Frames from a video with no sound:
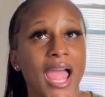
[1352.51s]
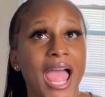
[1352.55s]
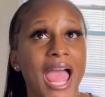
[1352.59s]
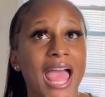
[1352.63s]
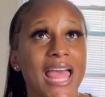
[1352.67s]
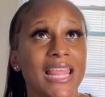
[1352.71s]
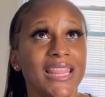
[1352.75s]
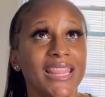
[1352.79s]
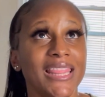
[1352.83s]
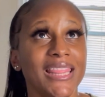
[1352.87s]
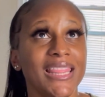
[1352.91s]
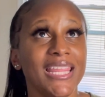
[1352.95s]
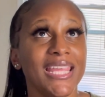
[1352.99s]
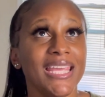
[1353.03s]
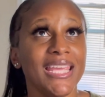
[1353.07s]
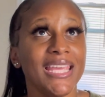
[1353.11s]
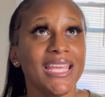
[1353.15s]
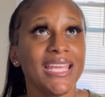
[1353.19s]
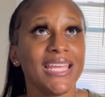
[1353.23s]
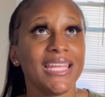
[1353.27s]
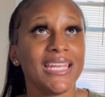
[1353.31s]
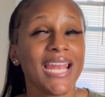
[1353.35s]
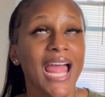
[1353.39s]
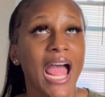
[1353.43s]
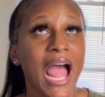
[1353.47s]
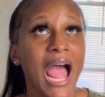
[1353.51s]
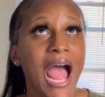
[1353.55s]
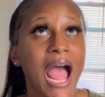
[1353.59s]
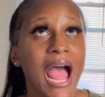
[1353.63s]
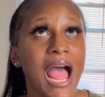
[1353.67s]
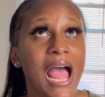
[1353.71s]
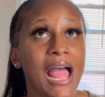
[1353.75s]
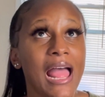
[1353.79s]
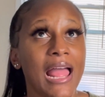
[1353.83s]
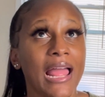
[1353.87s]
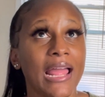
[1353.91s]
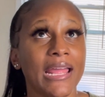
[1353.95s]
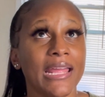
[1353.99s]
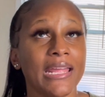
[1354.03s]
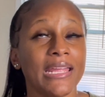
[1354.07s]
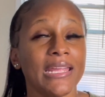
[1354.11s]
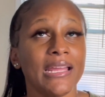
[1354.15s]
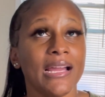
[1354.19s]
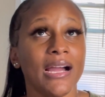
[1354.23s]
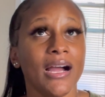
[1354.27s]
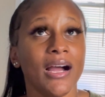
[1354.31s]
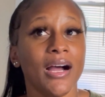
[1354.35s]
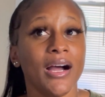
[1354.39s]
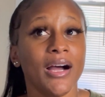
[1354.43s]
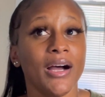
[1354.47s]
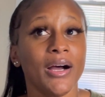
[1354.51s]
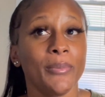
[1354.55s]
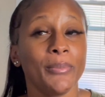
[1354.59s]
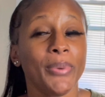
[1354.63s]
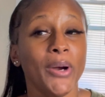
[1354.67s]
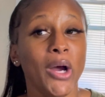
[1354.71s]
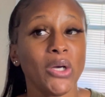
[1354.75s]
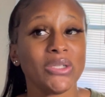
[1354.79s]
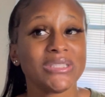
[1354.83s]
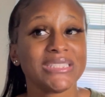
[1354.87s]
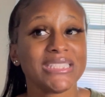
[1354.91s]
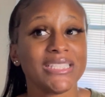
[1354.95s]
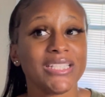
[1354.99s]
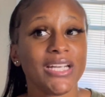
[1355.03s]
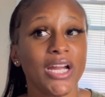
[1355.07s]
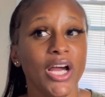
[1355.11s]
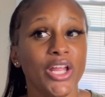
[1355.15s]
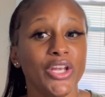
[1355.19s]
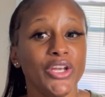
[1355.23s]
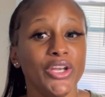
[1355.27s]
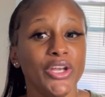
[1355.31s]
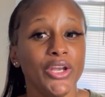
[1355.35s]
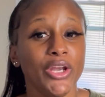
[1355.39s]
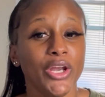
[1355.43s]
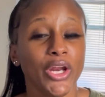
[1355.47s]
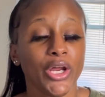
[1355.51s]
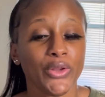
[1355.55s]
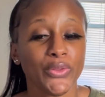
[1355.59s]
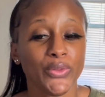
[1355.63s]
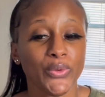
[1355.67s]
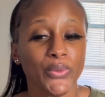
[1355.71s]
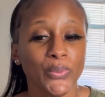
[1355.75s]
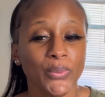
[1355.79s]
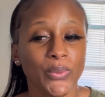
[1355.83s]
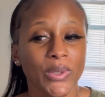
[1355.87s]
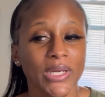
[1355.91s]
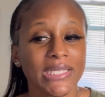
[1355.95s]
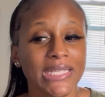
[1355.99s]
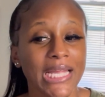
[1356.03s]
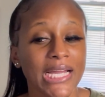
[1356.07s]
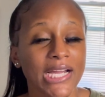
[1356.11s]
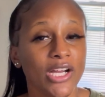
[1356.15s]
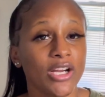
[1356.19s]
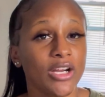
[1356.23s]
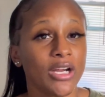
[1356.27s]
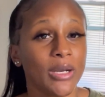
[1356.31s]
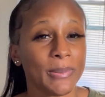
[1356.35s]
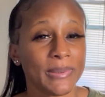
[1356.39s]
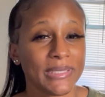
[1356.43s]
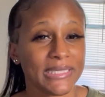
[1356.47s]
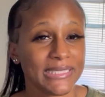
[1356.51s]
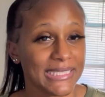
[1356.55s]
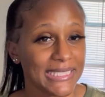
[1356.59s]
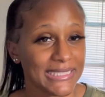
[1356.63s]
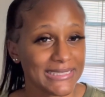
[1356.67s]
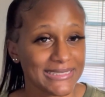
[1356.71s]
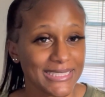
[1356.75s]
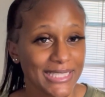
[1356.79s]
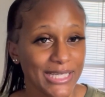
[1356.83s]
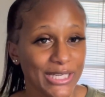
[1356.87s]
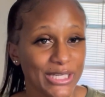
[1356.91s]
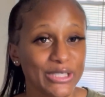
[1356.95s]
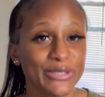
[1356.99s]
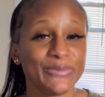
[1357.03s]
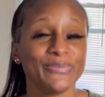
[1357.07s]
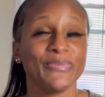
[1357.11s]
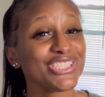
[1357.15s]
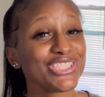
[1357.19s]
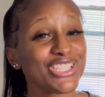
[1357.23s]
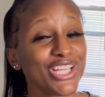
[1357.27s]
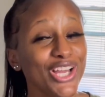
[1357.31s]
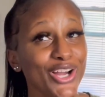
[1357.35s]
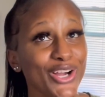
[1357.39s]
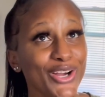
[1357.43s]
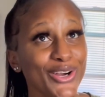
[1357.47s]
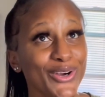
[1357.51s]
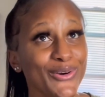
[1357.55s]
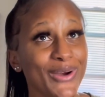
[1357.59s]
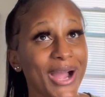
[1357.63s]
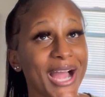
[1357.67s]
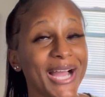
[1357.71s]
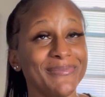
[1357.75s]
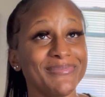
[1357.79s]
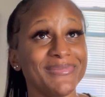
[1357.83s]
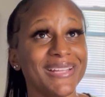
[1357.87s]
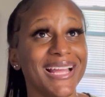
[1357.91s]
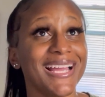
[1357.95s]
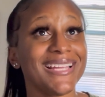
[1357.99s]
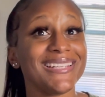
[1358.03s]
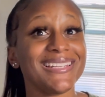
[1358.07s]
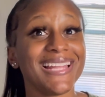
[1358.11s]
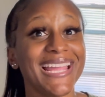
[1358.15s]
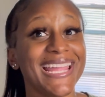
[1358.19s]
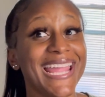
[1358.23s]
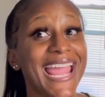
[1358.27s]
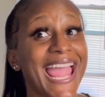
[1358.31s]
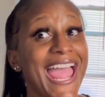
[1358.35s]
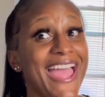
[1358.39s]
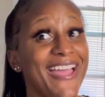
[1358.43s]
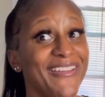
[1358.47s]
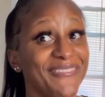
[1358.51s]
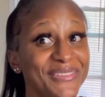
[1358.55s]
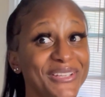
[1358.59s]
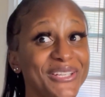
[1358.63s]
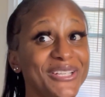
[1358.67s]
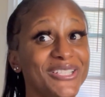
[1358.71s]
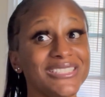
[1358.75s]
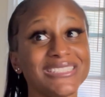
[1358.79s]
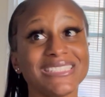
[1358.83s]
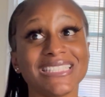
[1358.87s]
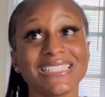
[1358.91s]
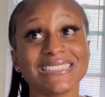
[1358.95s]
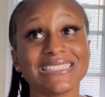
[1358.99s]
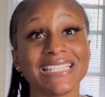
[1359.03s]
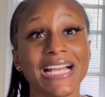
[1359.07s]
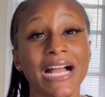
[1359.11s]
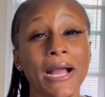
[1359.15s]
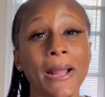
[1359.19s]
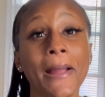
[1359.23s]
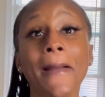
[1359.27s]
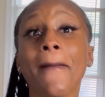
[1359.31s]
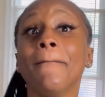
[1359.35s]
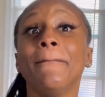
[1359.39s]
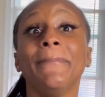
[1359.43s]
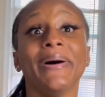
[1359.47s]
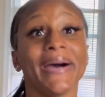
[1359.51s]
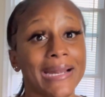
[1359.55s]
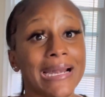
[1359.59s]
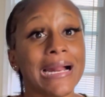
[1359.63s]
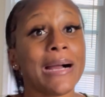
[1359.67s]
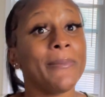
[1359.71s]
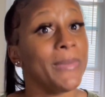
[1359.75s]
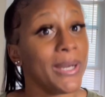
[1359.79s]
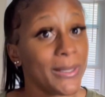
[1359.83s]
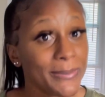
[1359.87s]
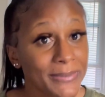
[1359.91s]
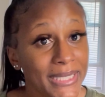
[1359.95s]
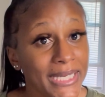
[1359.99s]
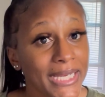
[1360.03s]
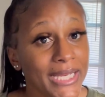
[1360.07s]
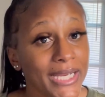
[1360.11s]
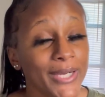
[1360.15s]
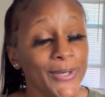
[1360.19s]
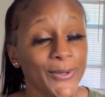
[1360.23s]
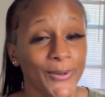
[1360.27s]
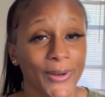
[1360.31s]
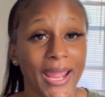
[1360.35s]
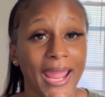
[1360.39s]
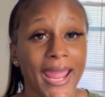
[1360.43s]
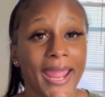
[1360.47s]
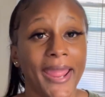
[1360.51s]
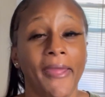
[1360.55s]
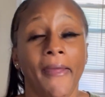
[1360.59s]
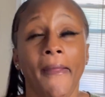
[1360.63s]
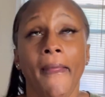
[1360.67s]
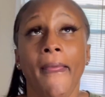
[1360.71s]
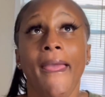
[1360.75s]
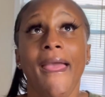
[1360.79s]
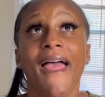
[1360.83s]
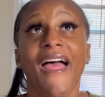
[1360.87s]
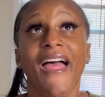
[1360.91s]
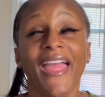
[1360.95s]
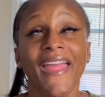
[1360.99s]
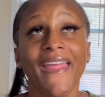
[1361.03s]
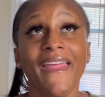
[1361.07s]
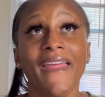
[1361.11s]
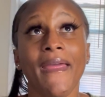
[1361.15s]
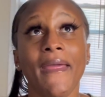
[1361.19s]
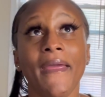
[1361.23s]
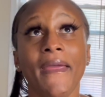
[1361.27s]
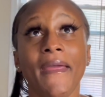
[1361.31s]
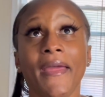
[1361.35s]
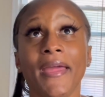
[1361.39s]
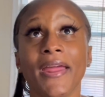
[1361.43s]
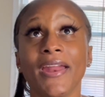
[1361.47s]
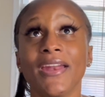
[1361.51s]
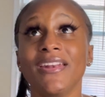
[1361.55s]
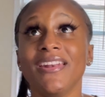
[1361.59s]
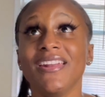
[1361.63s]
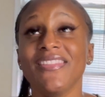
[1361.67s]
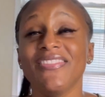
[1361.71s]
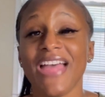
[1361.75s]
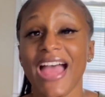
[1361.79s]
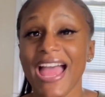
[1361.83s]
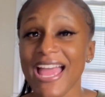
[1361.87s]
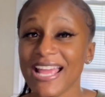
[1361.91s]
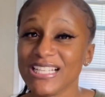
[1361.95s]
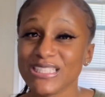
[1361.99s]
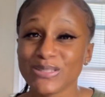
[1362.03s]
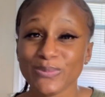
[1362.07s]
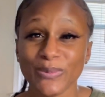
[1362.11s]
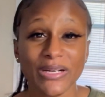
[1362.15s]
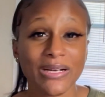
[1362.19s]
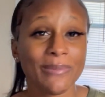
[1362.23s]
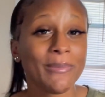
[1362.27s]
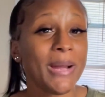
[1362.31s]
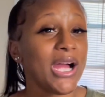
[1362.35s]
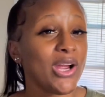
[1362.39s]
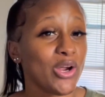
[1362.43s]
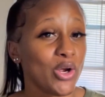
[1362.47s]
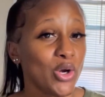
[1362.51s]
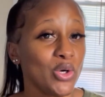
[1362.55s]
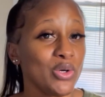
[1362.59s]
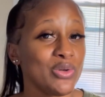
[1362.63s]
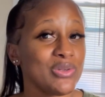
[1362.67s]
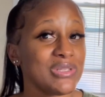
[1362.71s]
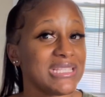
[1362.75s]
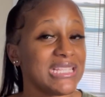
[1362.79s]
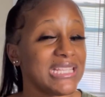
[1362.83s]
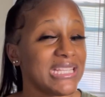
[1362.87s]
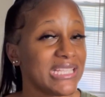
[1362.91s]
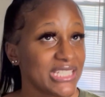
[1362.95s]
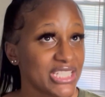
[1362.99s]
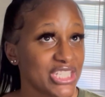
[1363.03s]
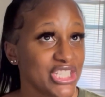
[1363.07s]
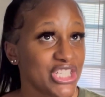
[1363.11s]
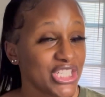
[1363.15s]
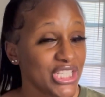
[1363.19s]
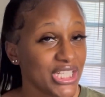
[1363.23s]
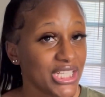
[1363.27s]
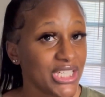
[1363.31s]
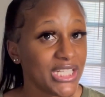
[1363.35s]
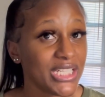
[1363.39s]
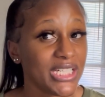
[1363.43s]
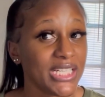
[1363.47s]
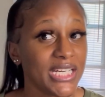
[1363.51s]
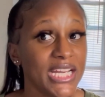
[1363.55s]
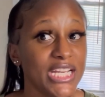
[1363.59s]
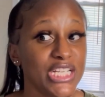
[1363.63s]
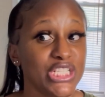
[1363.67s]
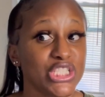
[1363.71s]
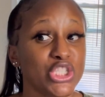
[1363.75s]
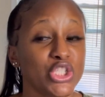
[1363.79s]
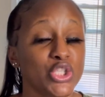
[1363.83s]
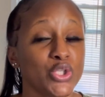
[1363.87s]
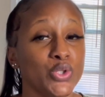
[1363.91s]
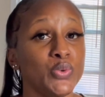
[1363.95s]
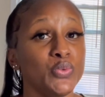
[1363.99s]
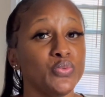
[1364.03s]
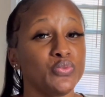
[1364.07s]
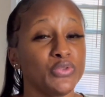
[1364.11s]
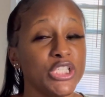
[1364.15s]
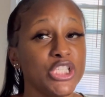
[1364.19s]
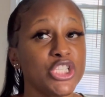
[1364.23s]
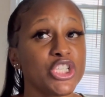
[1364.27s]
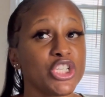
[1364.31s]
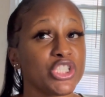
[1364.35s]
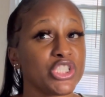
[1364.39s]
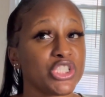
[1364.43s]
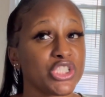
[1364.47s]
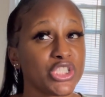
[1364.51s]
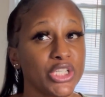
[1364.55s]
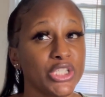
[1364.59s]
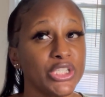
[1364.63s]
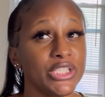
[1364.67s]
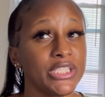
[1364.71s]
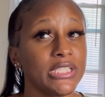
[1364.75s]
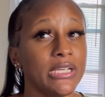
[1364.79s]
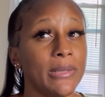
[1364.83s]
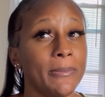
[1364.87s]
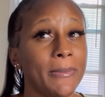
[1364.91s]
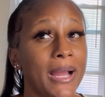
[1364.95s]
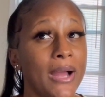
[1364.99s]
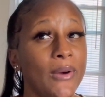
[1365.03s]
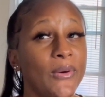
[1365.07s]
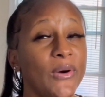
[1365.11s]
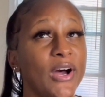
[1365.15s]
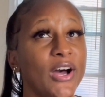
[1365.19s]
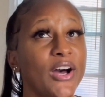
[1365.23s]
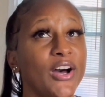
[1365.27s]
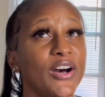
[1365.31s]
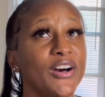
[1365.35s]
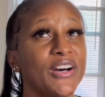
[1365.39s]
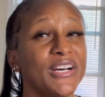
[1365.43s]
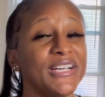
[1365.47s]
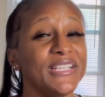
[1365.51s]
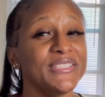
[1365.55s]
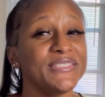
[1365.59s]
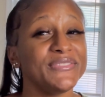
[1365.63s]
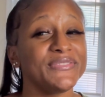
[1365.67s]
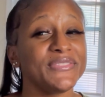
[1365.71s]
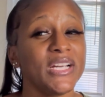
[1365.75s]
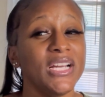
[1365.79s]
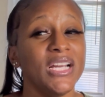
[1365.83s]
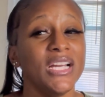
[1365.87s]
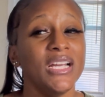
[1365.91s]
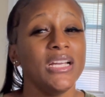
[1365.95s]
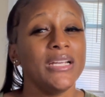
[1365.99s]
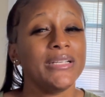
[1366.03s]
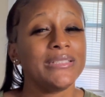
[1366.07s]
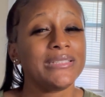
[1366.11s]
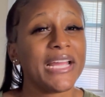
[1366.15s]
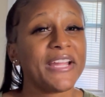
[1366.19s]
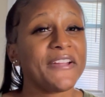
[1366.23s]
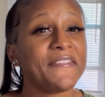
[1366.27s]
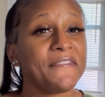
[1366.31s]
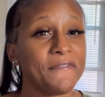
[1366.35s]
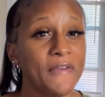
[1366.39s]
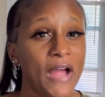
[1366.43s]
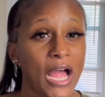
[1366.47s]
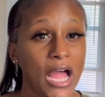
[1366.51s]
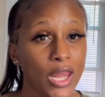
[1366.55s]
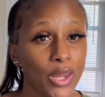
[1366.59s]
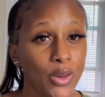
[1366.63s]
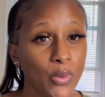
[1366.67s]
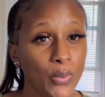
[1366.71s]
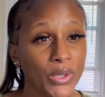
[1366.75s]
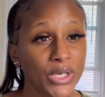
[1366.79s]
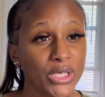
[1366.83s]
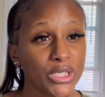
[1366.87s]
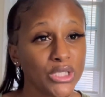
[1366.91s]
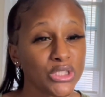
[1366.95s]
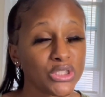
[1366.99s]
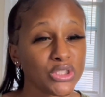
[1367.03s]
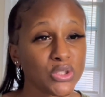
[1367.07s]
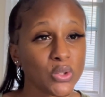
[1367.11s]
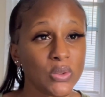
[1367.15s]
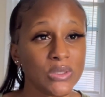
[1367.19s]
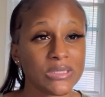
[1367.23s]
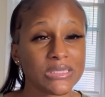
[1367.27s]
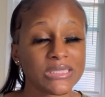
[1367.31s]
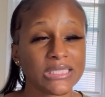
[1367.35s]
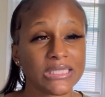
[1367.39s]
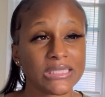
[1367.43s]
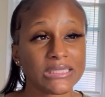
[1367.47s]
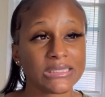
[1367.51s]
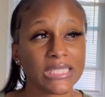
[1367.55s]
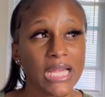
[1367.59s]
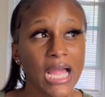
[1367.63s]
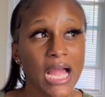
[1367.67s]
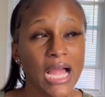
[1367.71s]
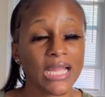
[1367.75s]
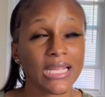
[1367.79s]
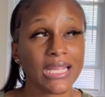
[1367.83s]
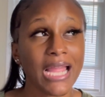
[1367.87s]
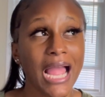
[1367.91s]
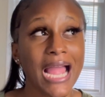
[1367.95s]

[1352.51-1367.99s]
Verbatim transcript: And then I um, posted another one like a couple of days ago. So I'm not like heavy on TikTok, but I'm up there, okay? And that is one of my goals this year, is to reach a certain amount of like followers on TikTok.